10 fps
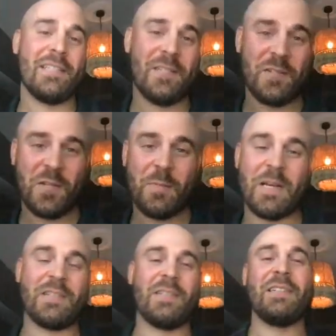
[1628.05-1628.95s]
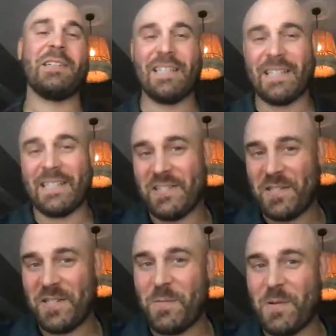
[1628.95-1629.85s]
Sees a sleep doctor, gets a
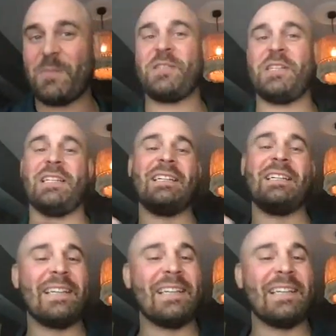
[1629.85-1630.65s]
CPAP machine,